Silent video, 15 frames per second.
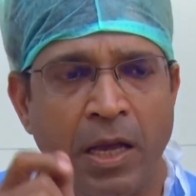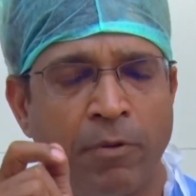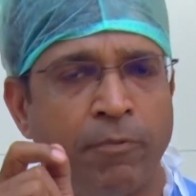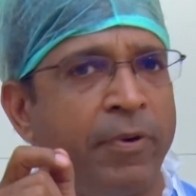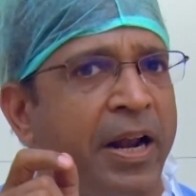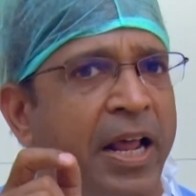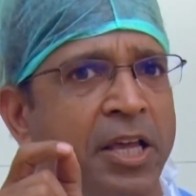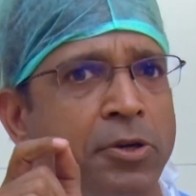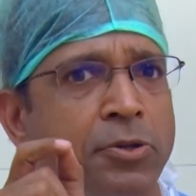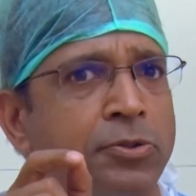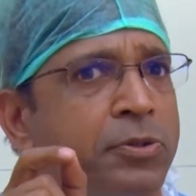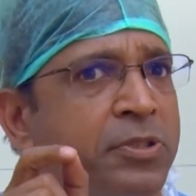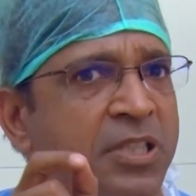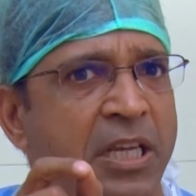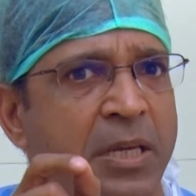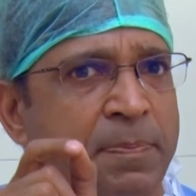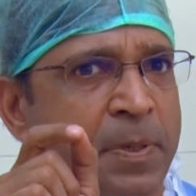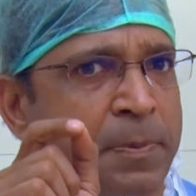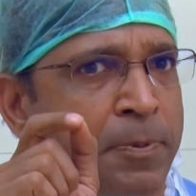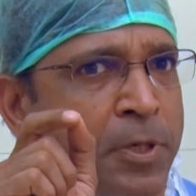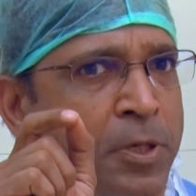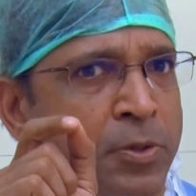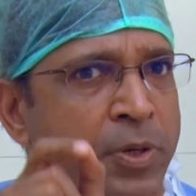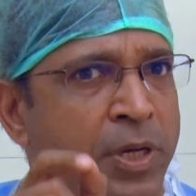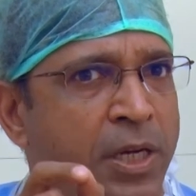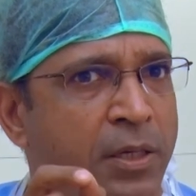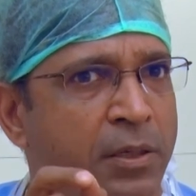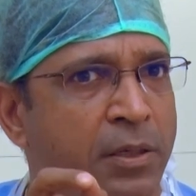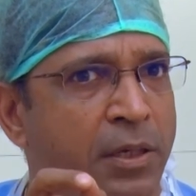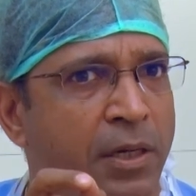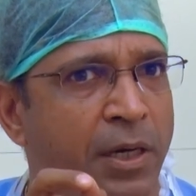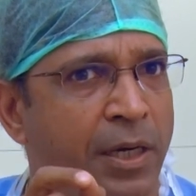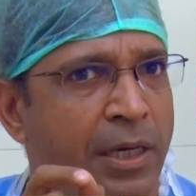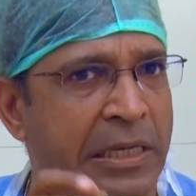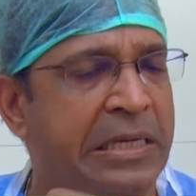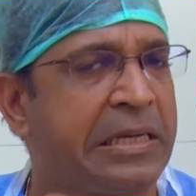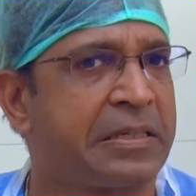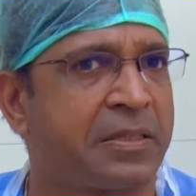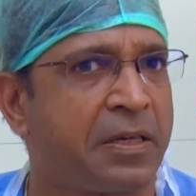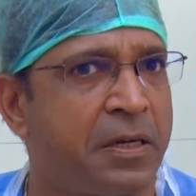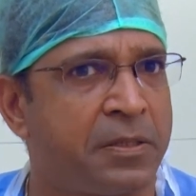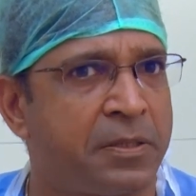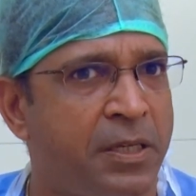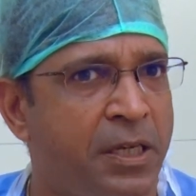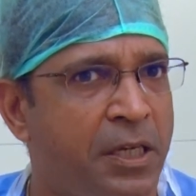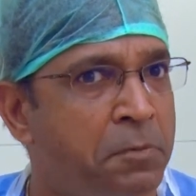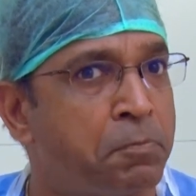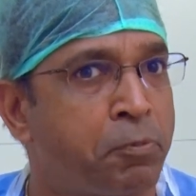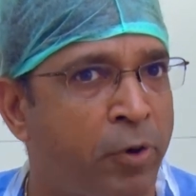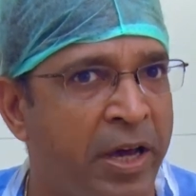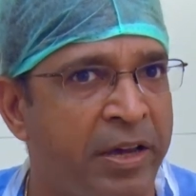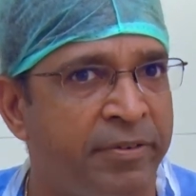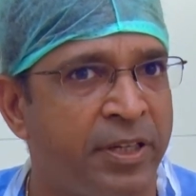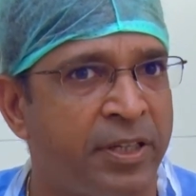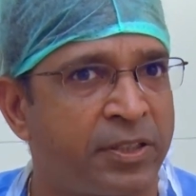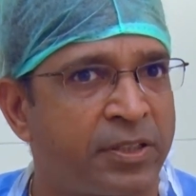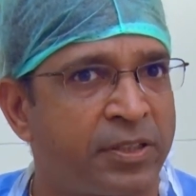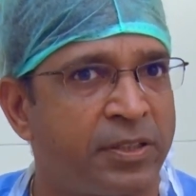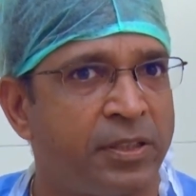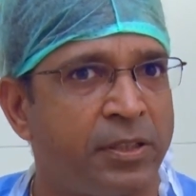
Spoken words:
When I used to see people doing ear surgery in private,